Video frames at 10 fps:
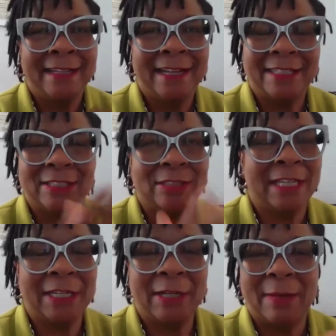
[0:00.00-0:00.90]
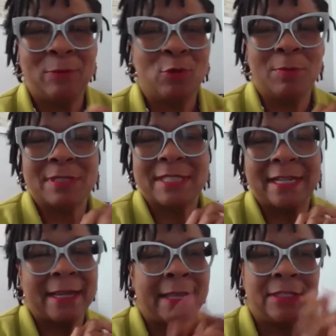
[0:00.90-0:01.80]
I'd studied abnormal
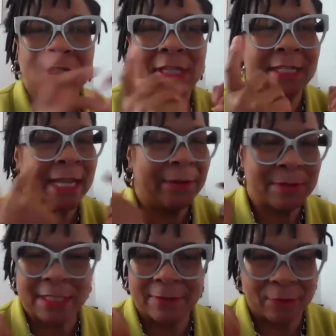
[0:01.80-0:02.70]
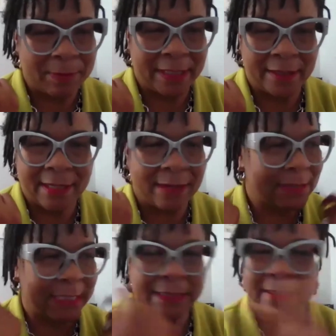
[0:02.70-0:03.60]
psychology, and that was it for me. I was
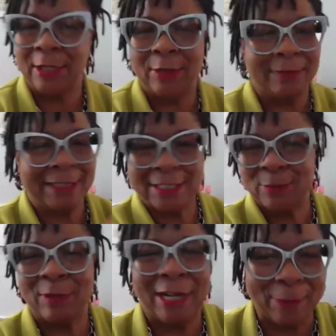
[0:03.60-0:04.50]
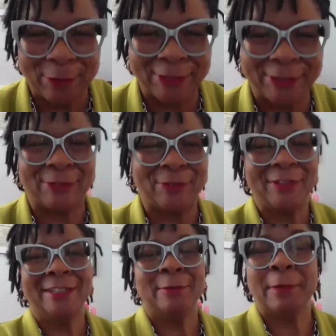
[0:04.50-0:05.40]
like, no, this is what I want to do.
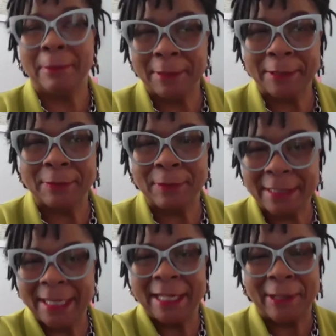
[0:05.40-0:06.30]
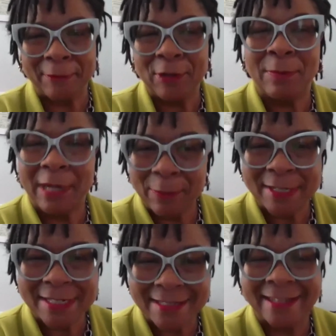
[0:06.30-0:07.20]
What I want to do at the end, I don't know, but I want
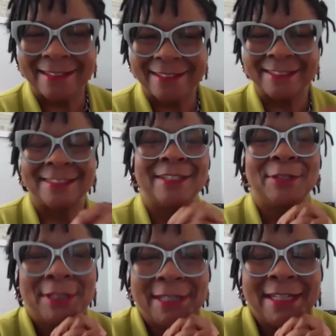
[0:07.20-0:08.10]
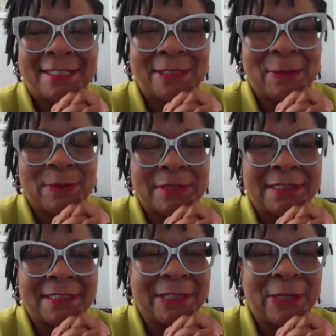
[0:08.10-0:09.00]
to study this. And so
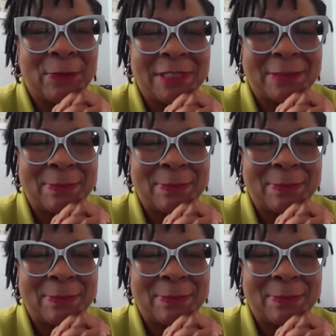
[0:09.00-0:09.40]
it's always